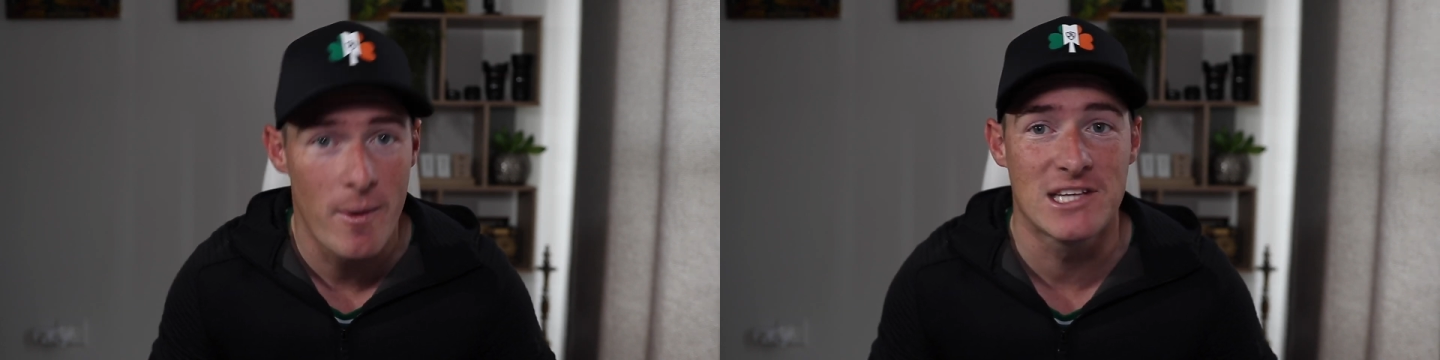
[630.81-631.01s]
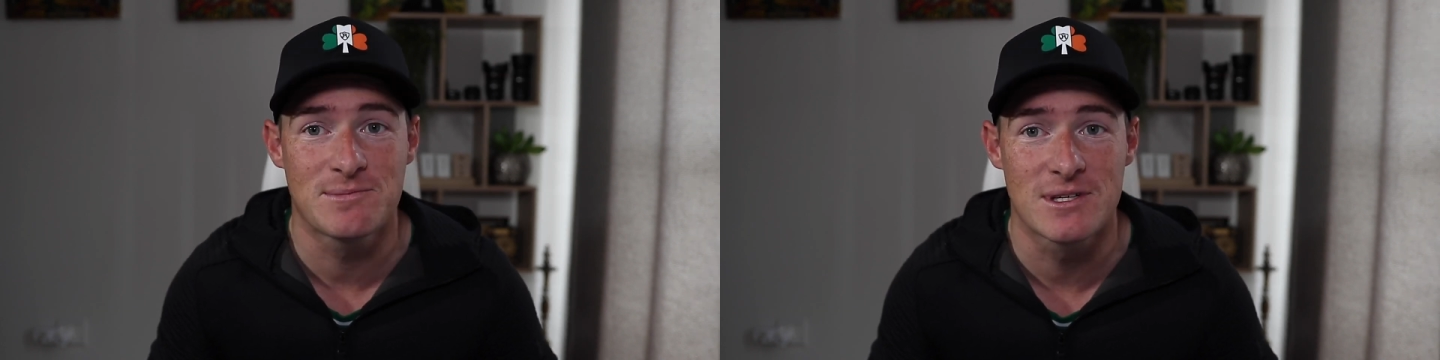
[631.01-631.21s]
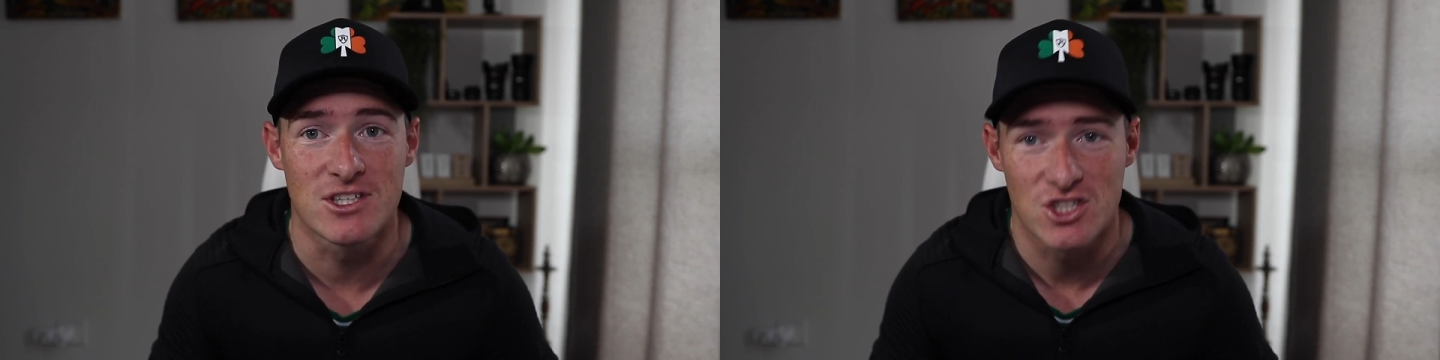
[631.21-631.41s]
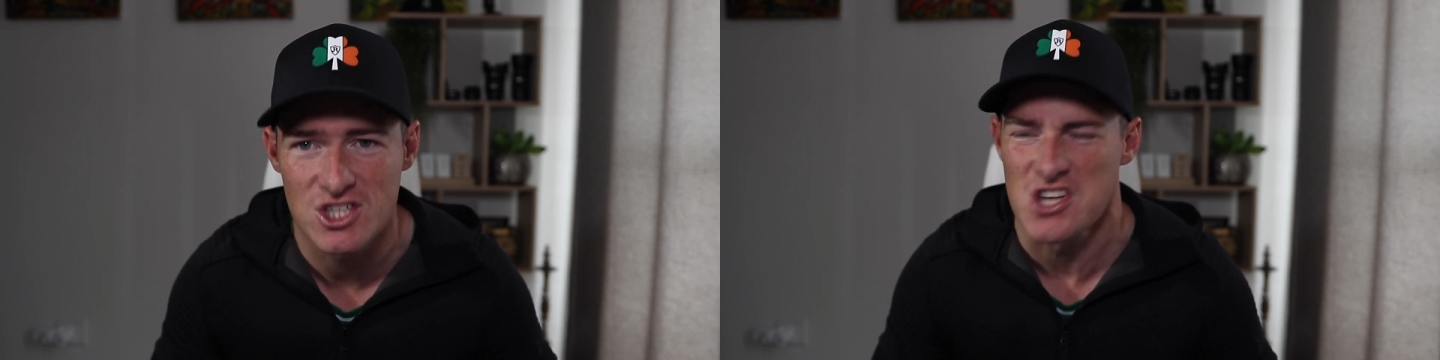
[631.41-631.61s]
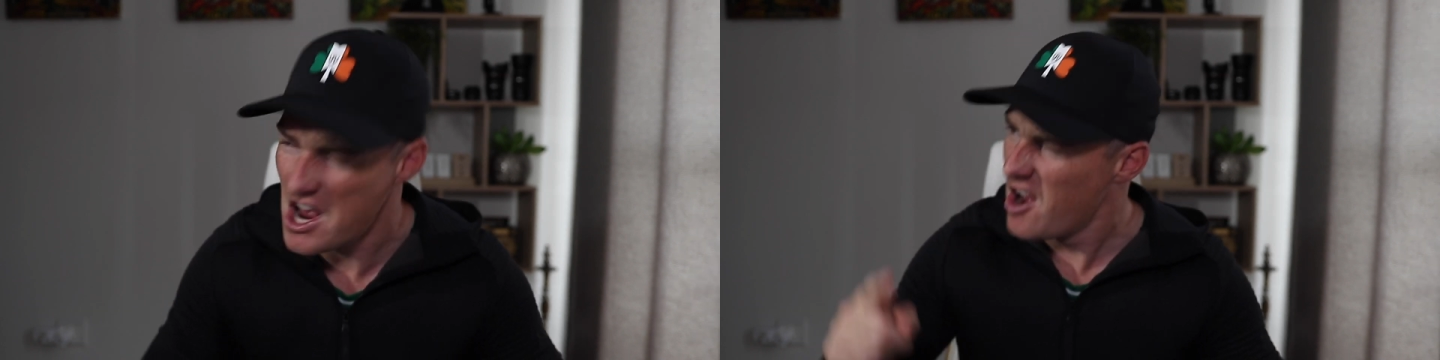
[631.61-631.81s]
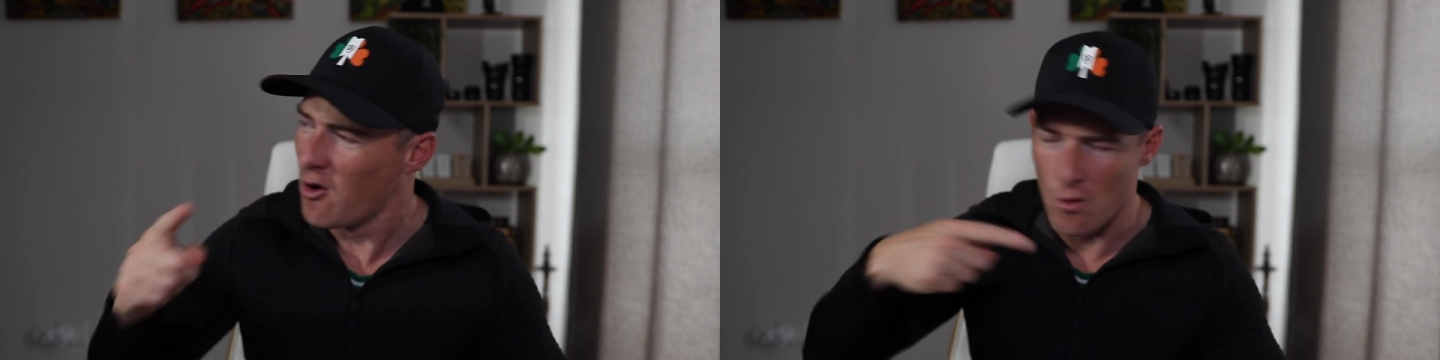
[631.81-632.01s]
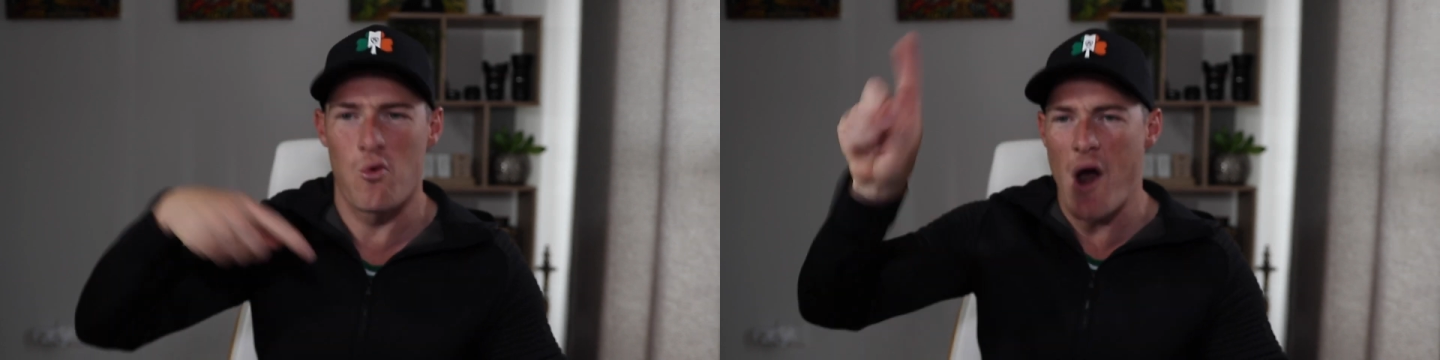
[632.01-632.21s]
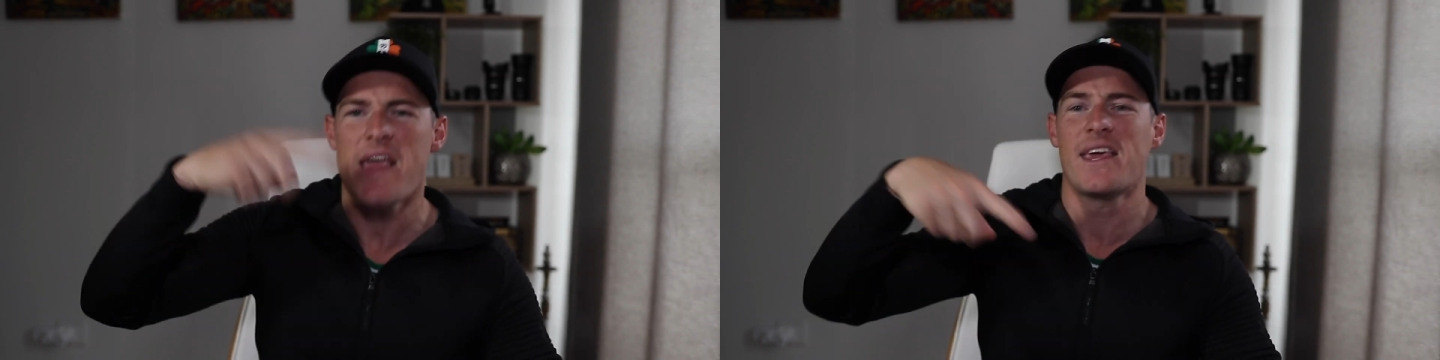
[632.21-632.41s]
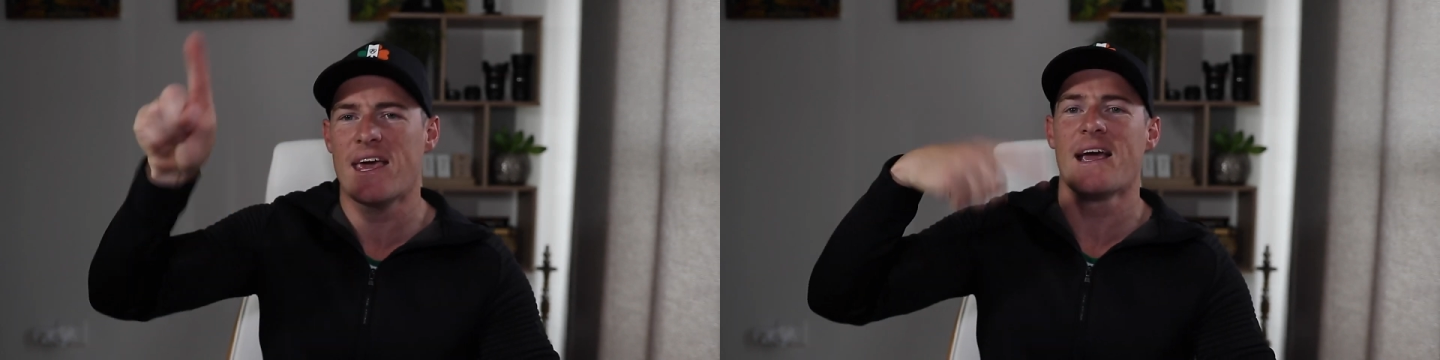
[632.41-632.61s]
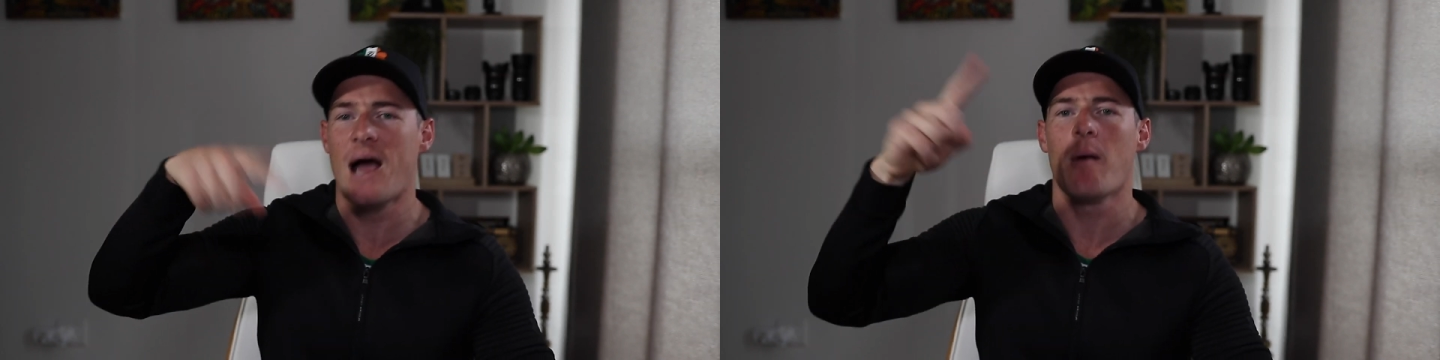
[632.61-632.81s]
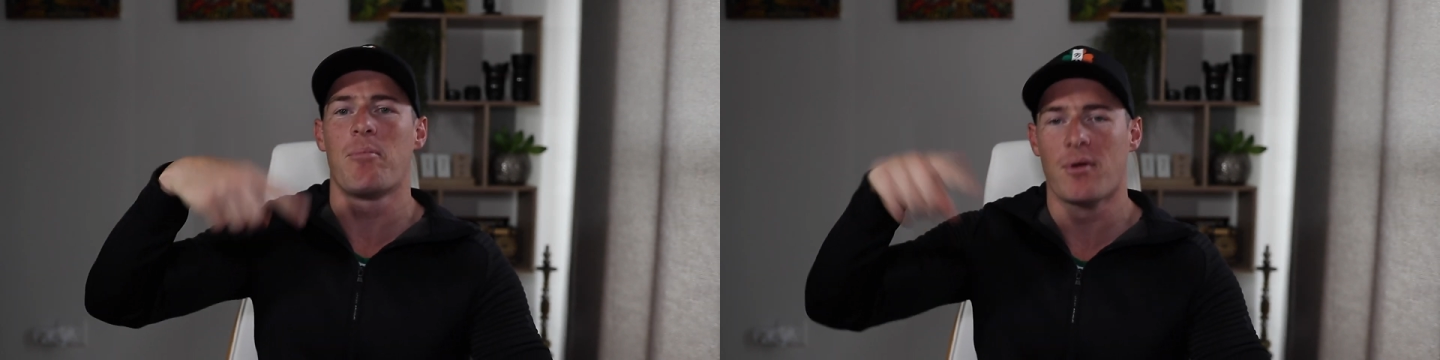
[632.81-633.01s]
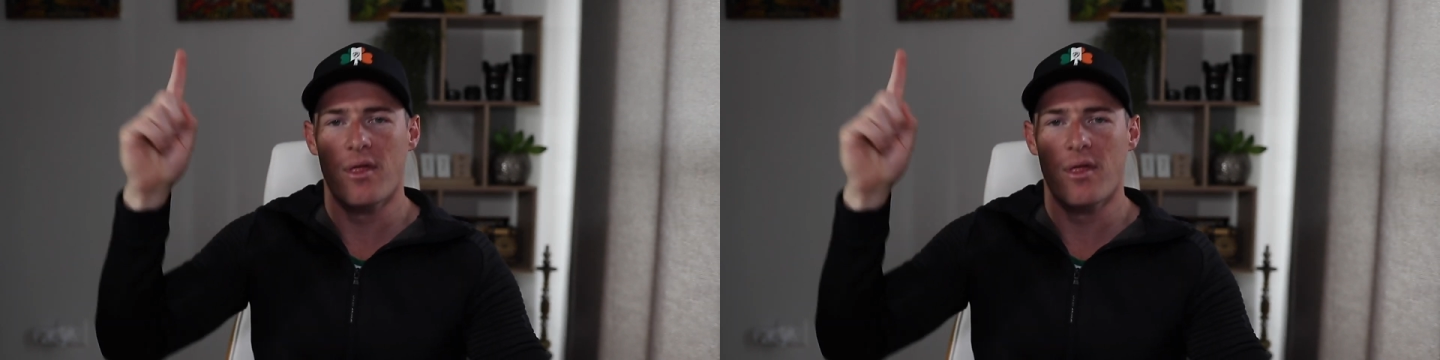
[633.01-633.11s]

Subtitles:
man's business. She's just raking up